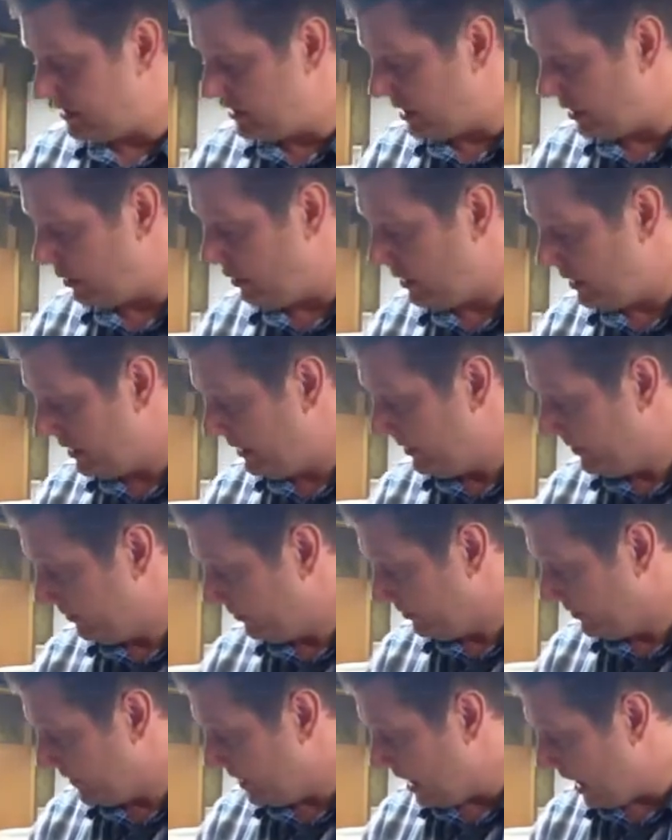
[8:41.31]
So
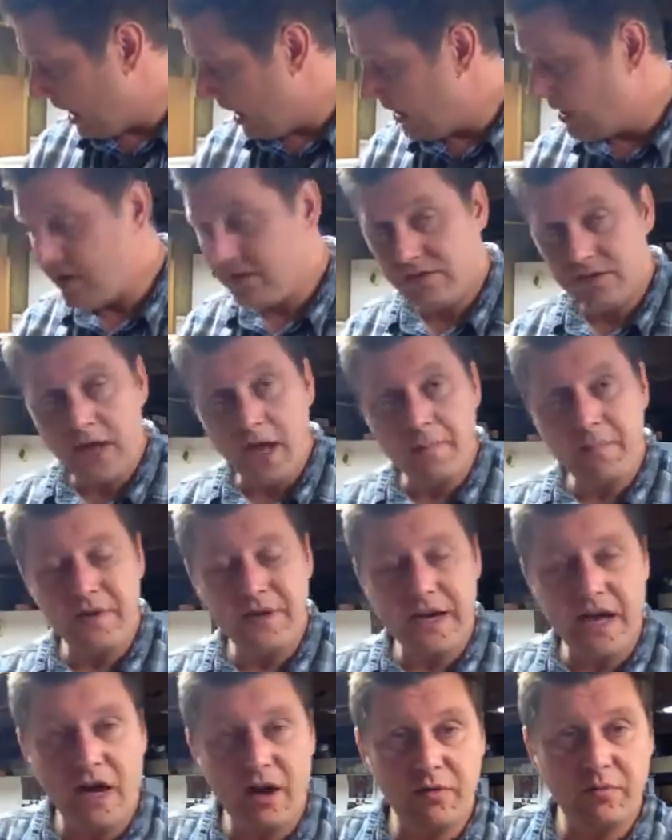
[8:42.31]
I'm going to stop
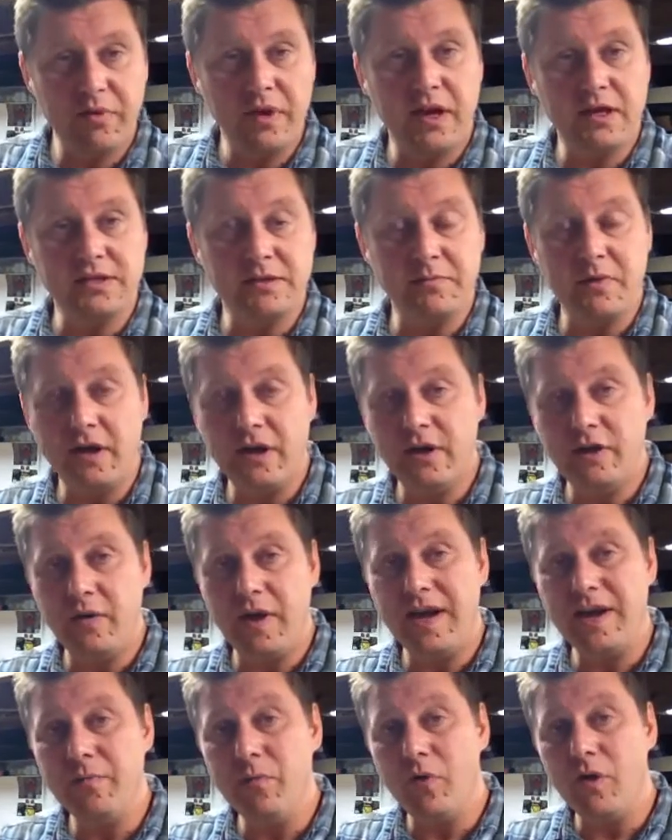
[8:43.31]
it now, because I'm not going to
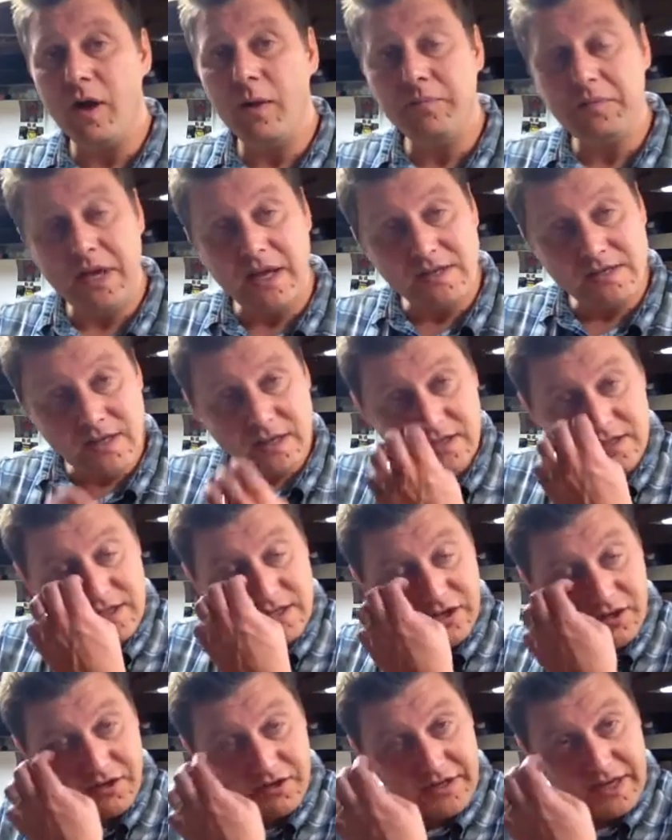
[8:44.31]
do any more updates
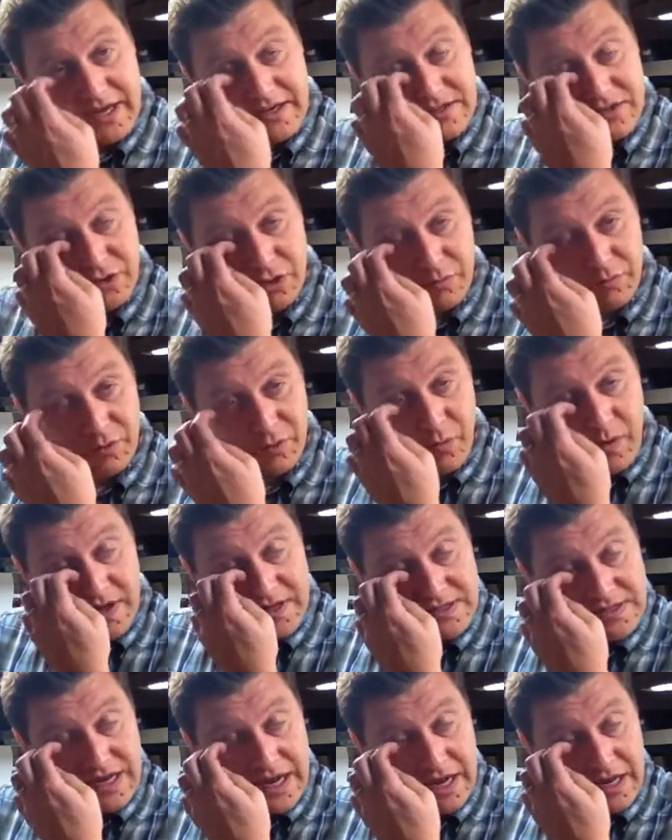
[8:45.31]
until next Homebrew
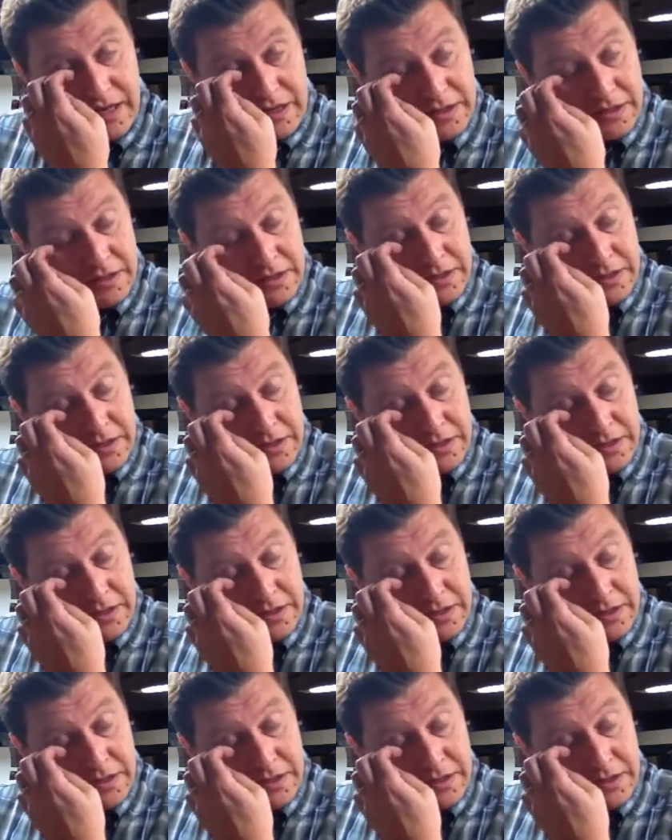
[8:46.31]
Wednesday.